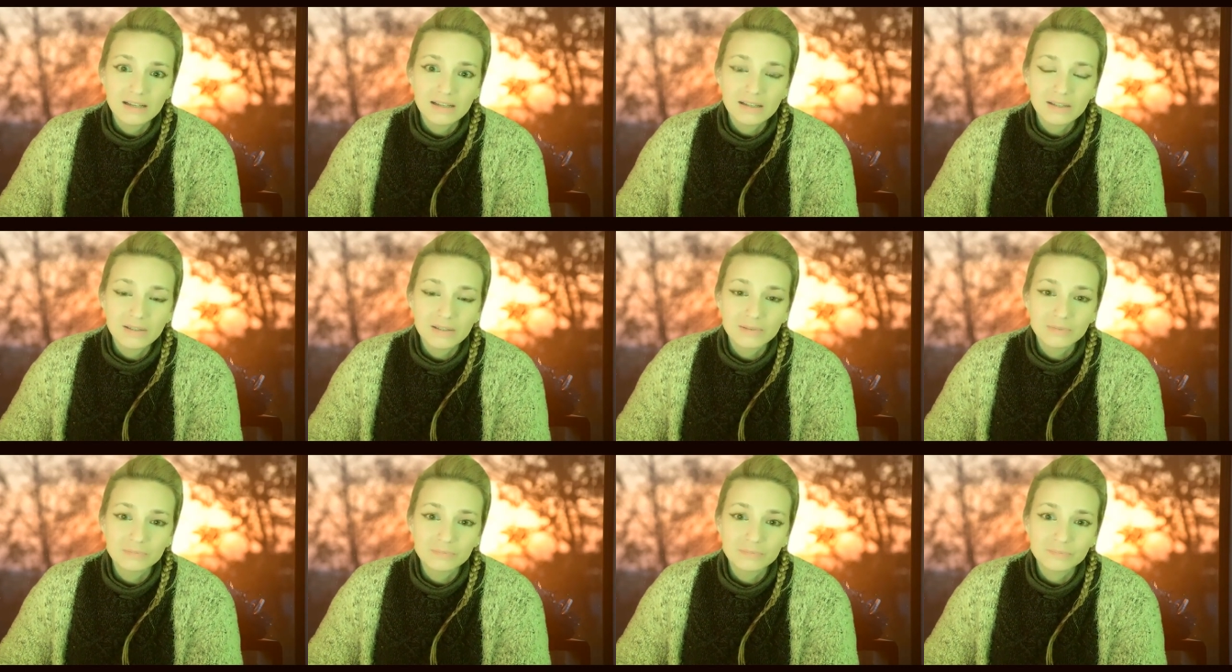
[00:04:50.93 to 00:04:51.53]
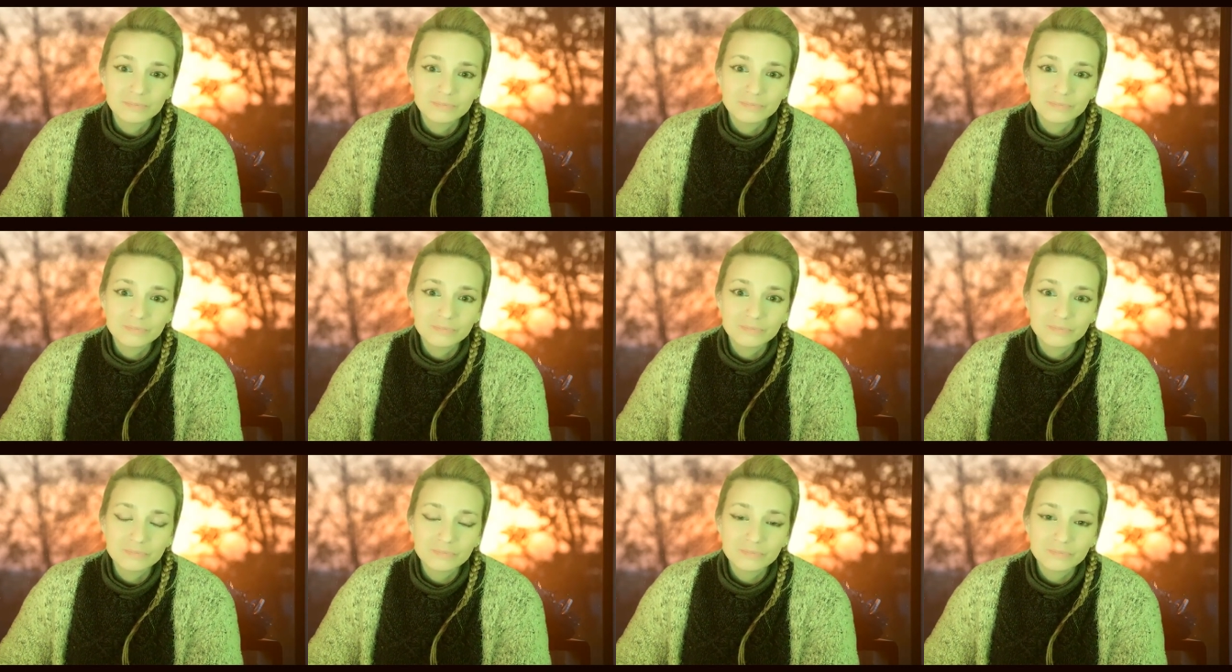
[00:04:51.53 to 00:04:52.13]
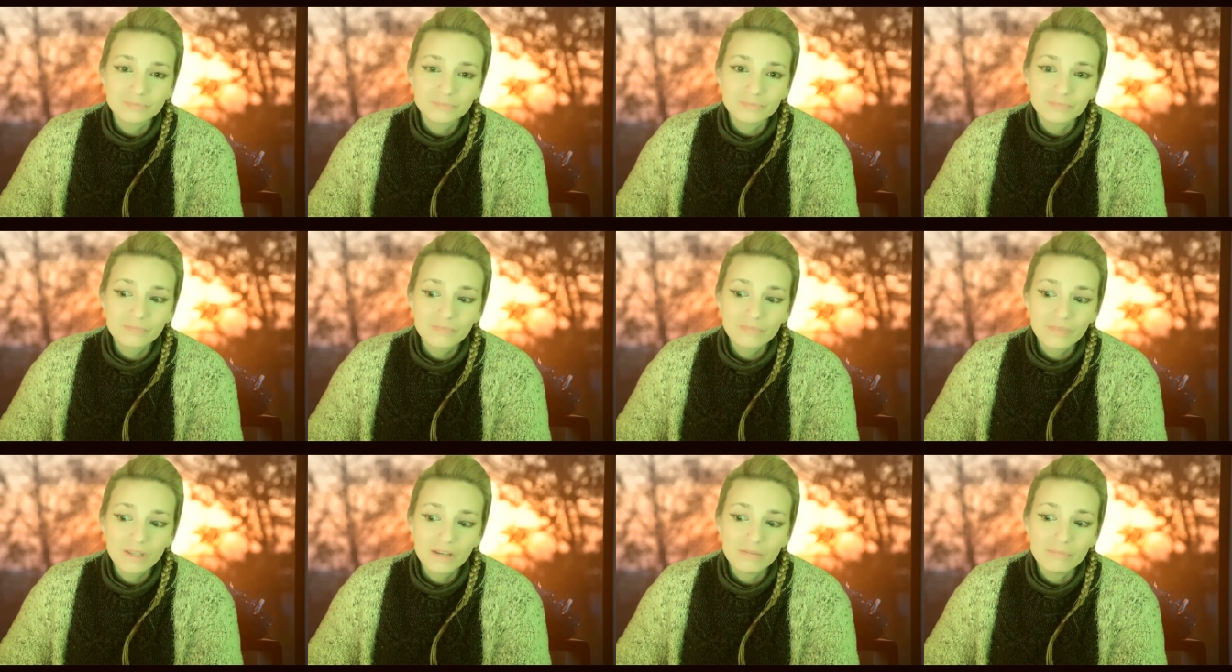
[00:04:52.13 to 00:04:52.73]
Um,
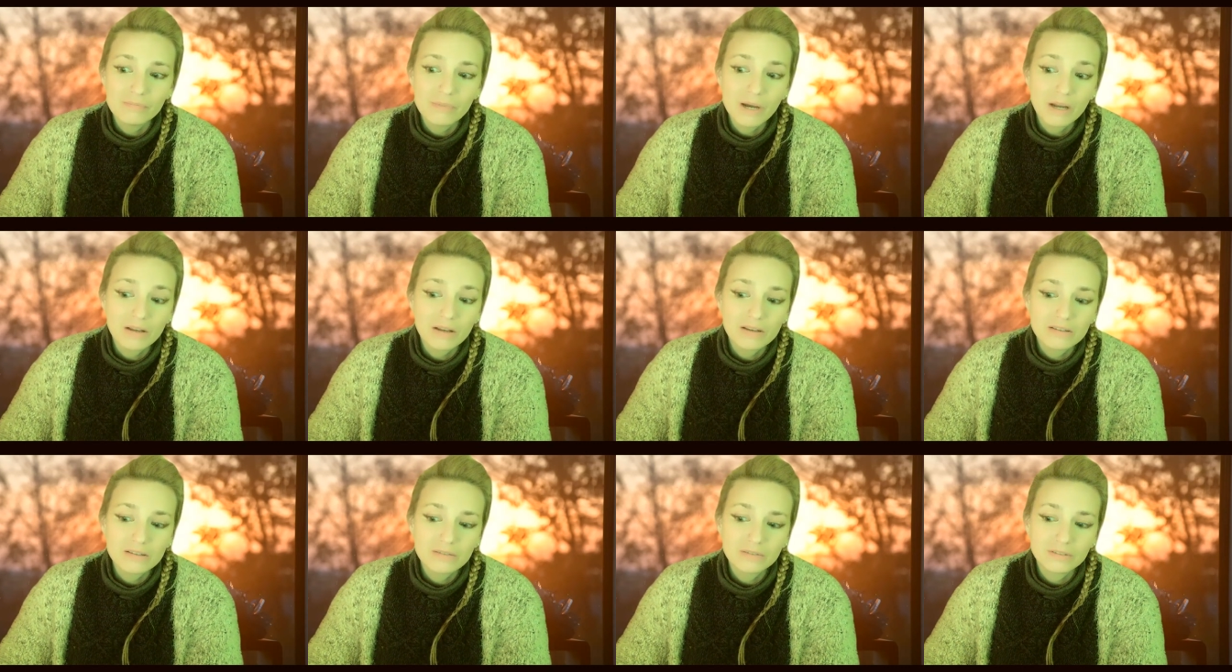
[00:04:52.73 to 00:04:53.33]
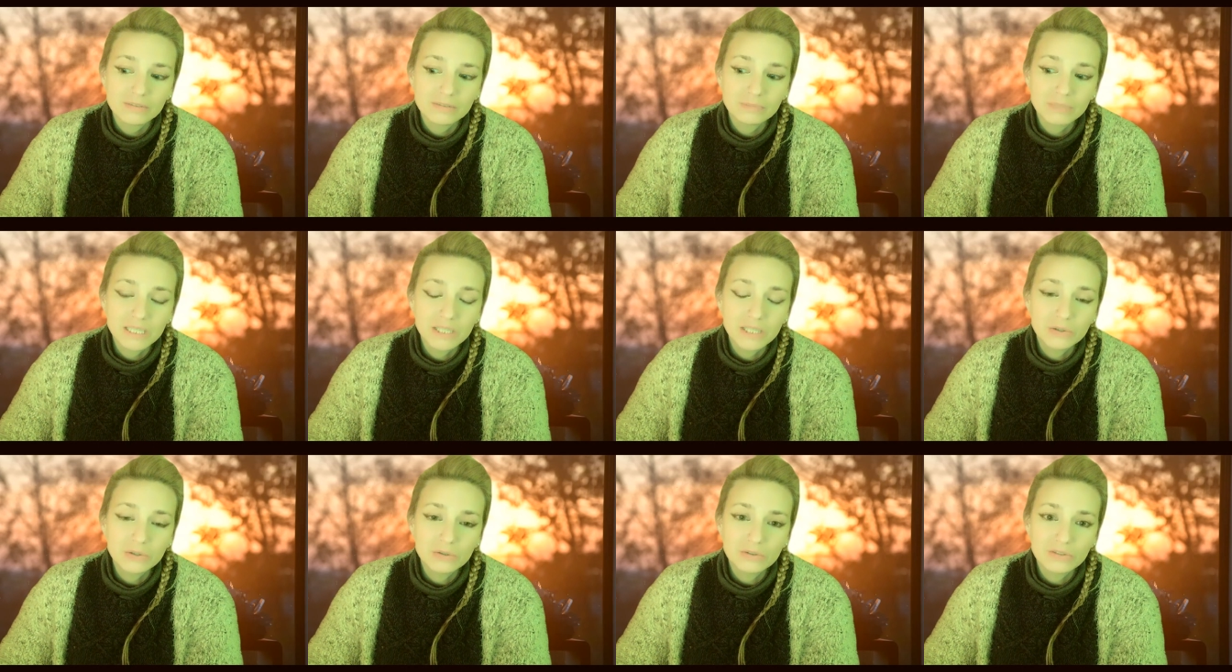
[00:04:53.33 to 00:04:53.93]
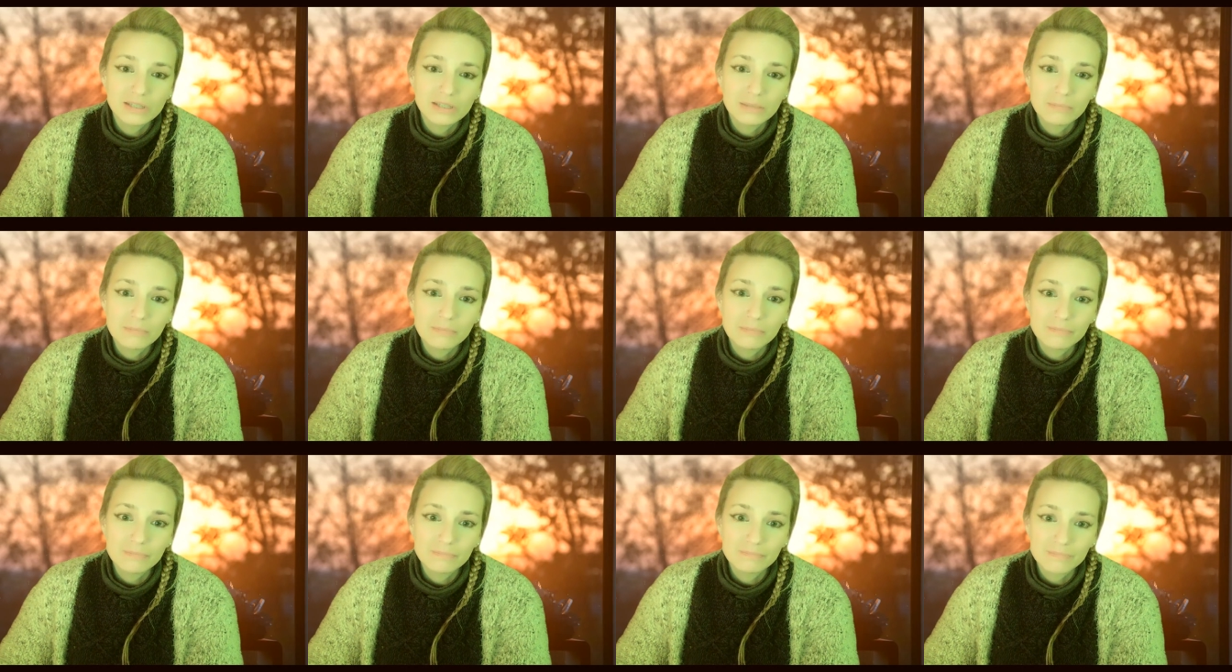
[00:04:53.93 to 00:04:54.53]
but because they,
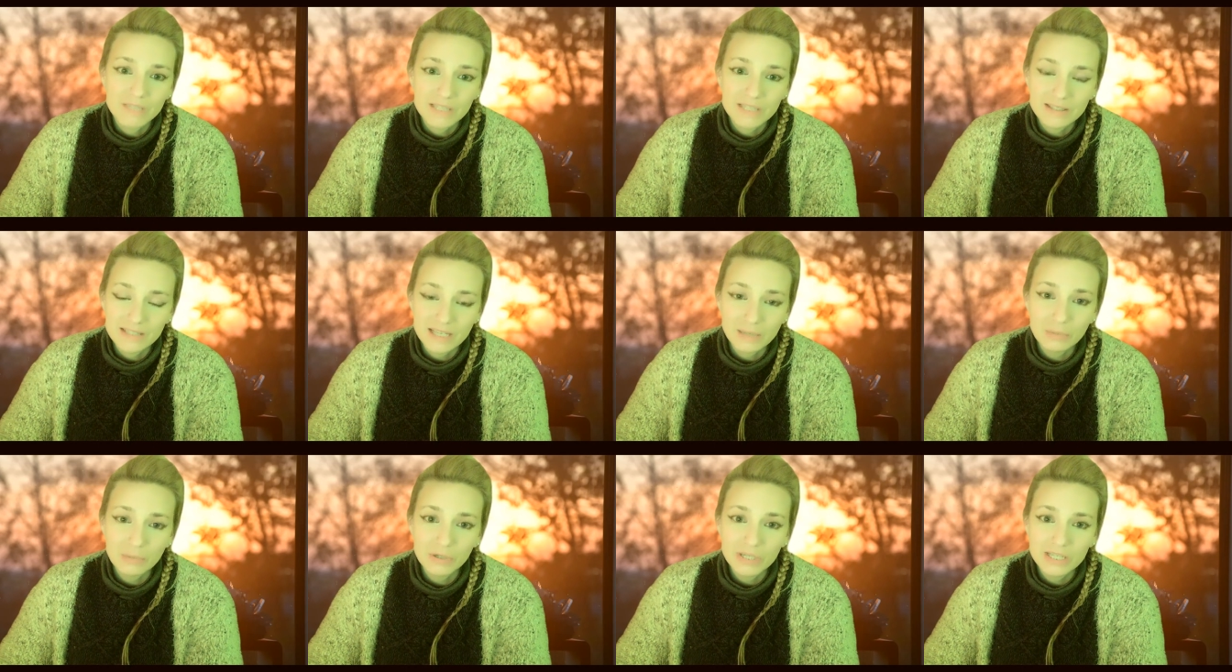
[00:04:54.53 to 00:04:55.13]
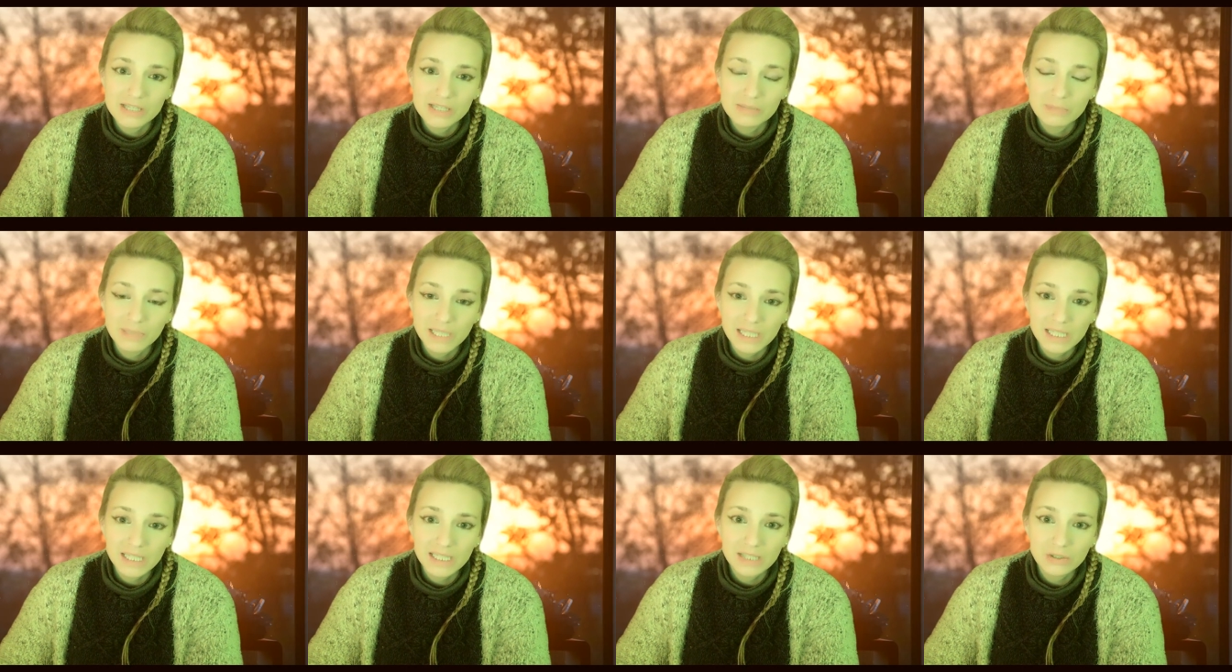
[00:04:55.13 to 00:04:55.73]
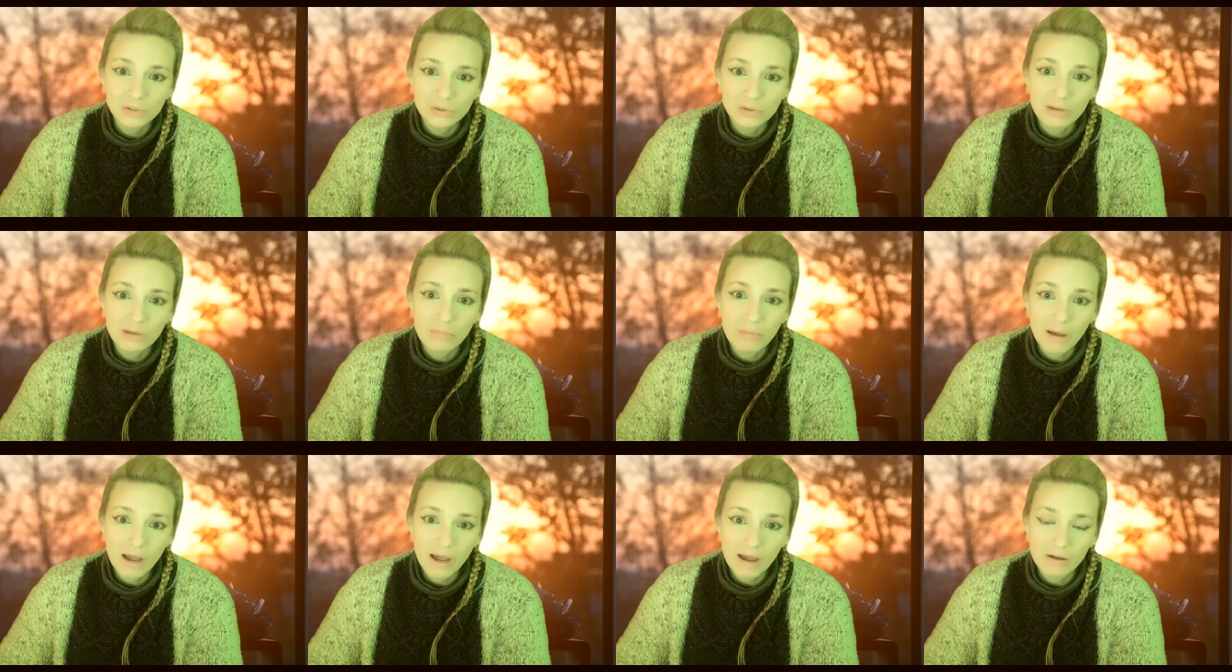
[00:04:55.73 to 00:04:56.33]
these celebrities mainly talk
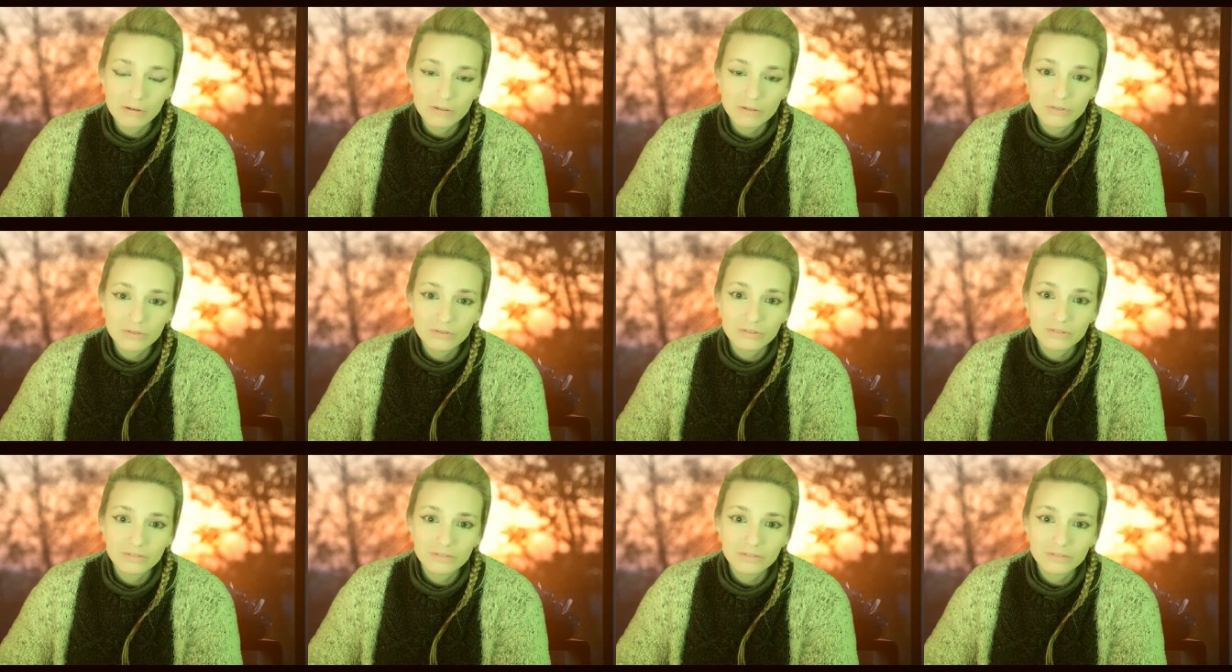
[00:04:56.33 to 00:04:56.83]
about